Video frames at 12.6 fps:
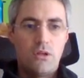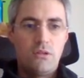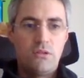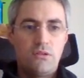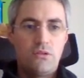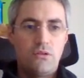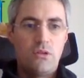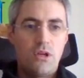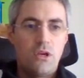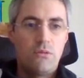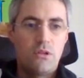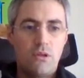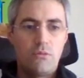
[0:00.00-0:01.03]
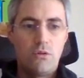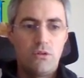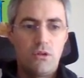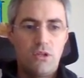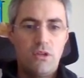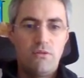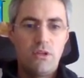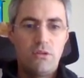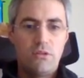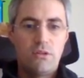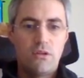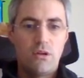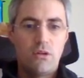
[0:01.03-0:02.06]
This is the name that I'm going to give it.